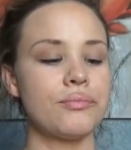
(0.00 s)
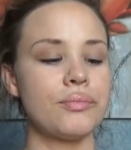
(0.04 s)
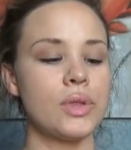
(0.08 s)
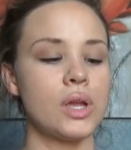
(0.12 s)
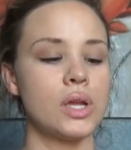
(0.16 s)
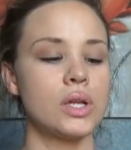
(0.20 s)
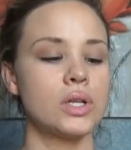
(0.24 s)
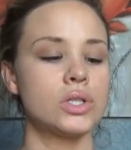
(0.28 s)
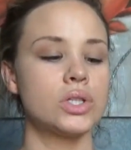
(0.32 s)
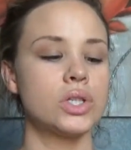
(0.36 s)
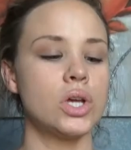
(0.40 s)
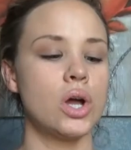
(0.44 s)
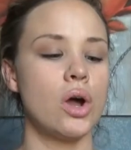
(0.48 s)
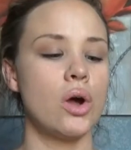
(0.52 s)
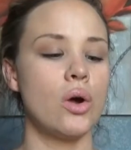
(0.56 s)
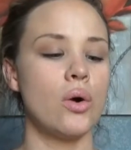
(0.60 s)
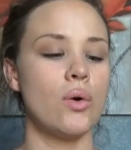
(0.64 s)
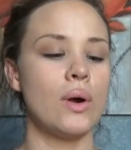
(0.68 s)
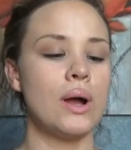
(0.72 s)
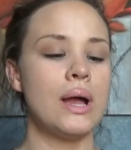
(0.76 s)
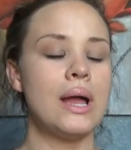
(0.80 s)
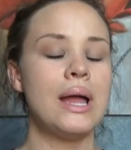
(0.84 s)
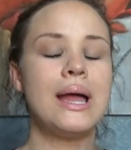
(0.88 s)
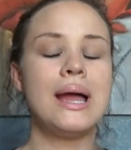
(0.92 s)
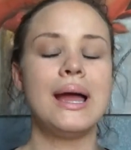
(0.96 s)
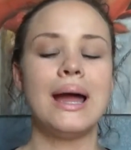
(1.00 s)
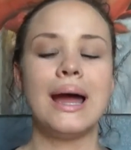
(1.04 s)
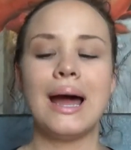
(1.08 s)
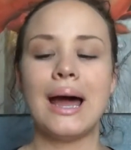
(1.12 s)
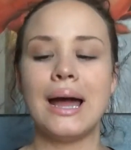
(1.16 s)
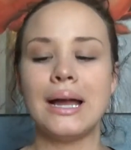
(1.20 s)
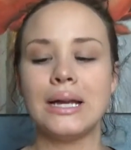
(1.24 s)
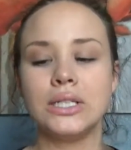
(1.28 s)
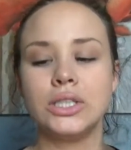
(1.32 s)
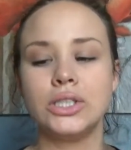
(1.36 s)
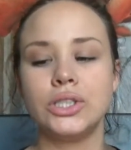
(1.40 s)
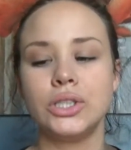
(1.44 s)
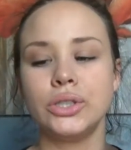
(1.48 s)
So
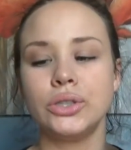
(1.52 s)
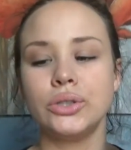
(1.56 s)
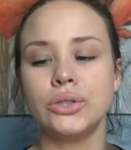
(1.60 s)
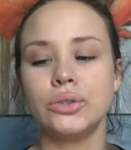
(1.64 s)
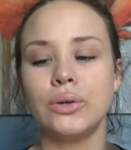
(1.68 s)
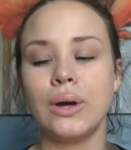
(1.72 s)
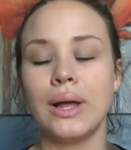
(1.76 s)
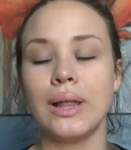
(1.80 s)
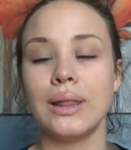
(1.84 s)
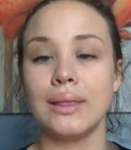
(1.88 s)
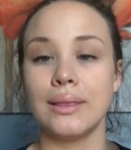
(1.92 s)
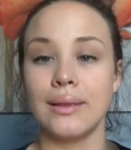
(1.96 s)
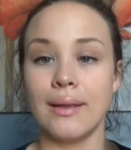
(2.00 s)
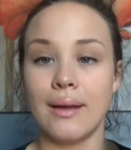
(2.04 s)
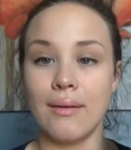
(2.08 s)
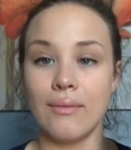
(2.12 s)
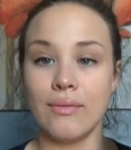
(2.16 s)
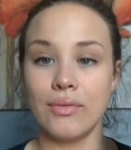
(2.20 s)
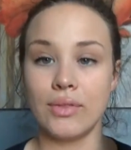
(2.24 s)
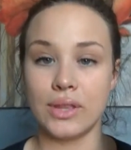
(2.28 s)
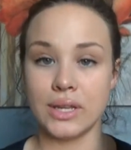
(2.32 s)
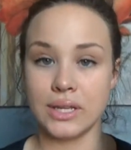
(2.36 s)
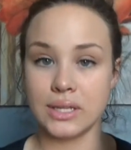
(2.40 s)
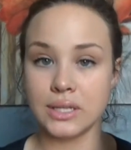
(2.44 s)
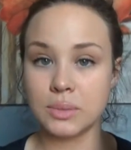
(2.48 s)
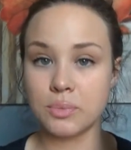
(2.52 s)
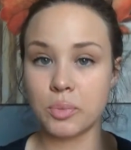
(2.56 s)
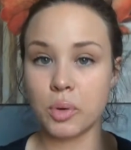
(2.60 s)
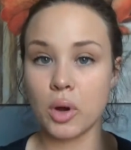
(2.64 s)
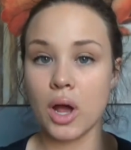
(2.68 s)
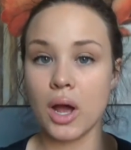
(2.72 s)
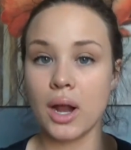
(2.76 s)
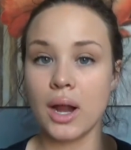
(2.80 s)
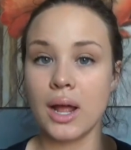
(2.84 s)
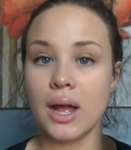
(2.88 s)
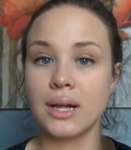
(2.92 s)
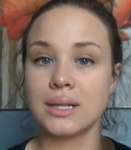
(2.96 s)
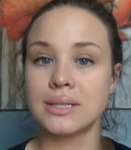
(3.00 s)
I do love this
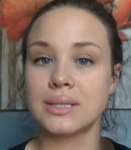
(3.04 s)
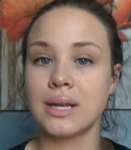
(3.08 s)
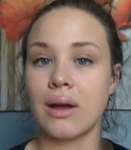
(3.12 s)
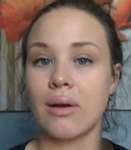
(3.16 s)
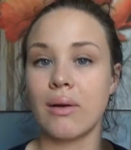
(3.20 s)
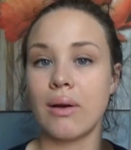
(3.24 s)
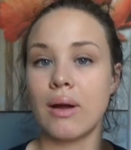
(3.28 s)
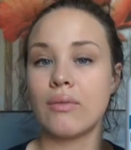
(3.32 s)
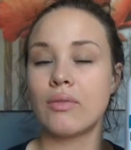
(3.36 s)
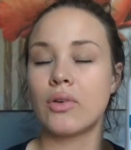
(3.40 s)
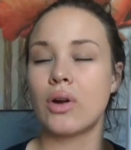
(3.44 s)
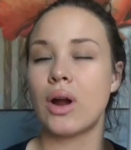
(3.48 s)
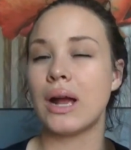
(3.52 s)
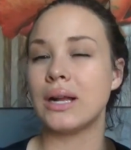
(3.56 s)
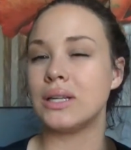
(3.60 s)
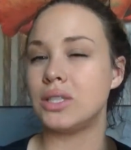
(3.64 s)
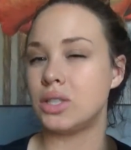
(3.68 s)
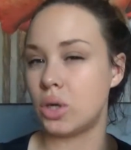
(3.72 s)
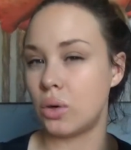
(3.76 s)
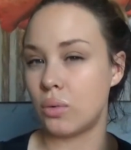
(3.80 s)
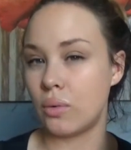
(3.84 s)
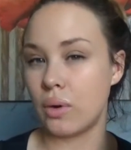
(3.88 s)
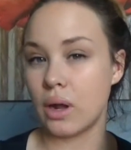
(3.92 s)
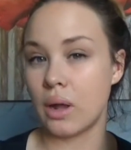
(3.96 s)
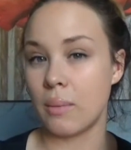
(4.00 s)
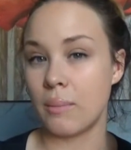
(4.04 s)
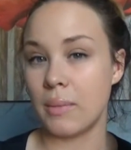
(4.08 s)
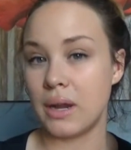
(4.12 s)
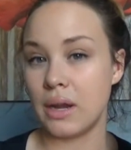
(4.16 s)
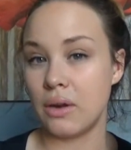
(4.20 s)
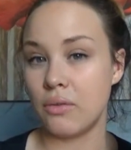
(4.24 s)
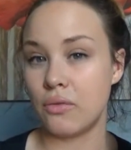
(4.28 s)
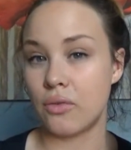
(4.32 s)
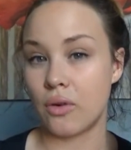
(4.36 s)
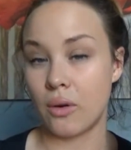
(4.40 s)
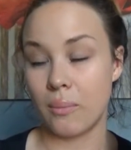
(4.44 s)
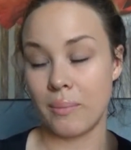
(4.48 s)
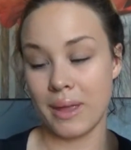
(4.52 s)
product. However, I don't recommend
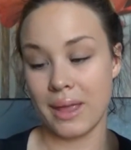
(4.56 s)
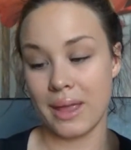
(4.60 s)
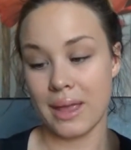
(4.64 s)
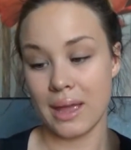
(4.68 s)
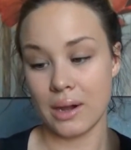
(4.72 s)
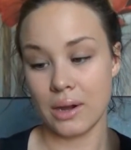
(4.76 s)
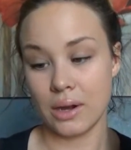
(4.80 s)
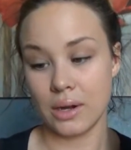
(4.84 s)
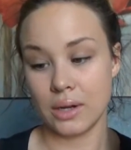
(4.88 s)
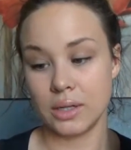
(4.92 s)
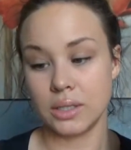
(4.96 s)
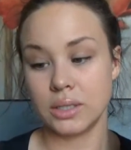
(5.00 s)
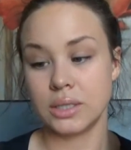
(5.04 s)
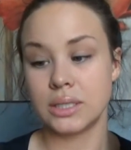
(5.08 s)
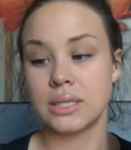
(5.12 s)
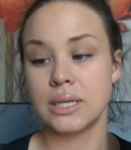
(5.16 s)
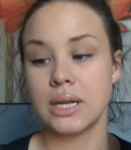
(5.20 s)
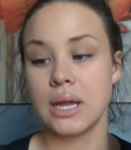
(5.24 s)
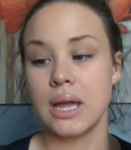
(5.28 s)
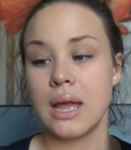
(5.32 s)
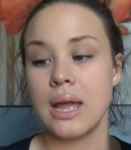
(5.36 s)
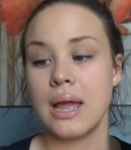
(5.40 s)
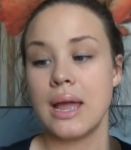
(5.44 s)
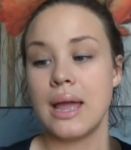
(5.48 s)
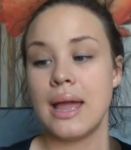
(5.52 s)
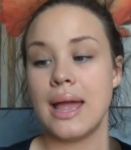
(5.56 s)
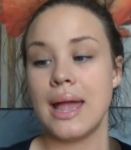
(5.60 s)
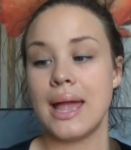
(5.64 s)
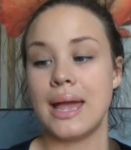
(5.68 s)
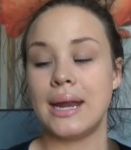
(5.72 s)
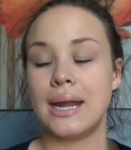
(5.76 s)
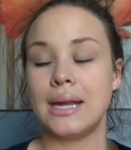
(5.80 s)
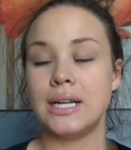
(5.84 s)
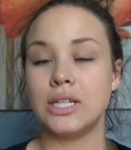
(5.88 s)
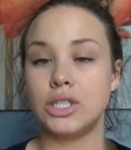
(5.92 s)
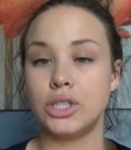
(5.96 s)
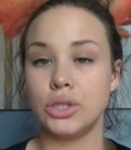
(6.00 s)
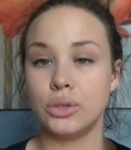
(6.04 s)
it for beginners, and
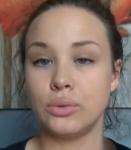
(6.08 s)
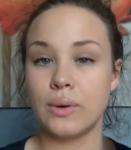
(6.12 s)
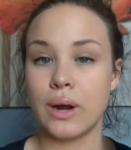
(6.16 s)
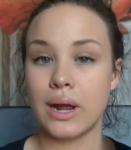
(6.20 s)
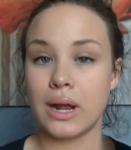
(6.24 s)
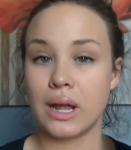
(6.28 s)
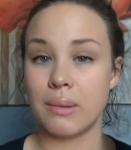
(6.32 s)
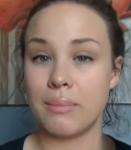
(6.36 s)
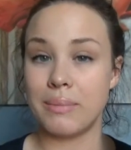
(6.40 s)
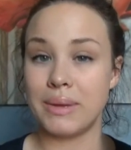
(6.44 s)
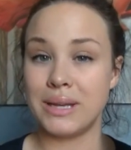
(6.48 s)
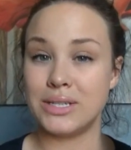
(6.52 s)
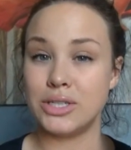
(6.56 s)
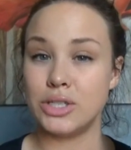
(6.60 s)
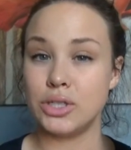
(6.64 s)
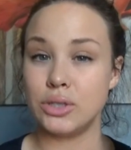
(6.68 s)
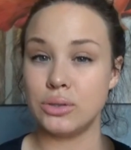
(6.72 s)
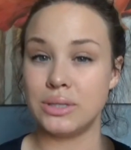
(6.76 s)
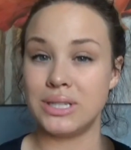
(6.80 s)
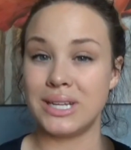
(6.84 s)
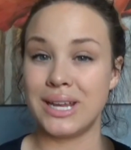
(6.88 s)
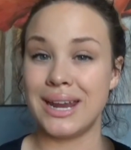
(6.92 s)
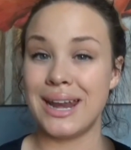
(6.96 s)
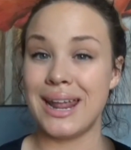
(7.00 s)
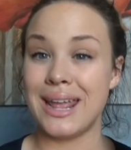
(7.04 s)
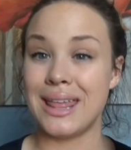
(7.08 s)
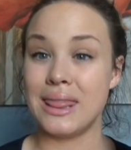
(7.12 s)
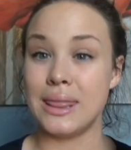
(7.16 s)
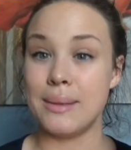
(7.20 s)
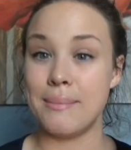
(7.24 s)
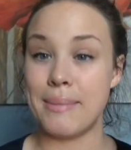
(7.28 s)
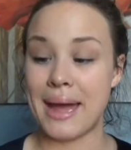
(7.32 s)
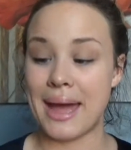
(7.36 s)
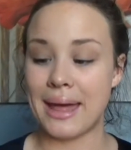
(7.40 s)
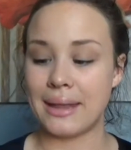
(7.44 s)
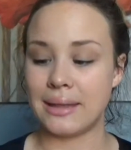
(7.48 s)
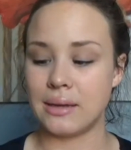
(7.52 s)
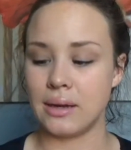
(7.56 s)
I do recommend using it in the
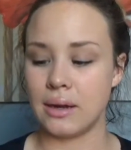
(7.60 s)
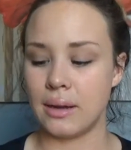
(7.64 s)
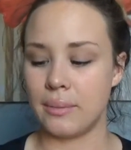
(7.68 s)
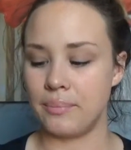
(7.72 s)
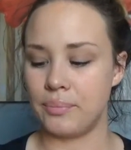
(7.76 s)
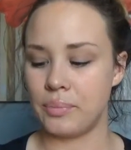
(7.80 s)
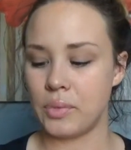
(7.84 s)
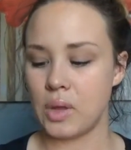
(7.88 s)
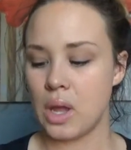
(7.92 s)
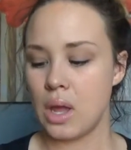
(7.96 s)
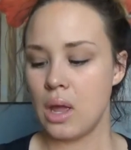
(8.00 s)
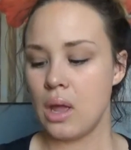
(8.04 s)
bathtub.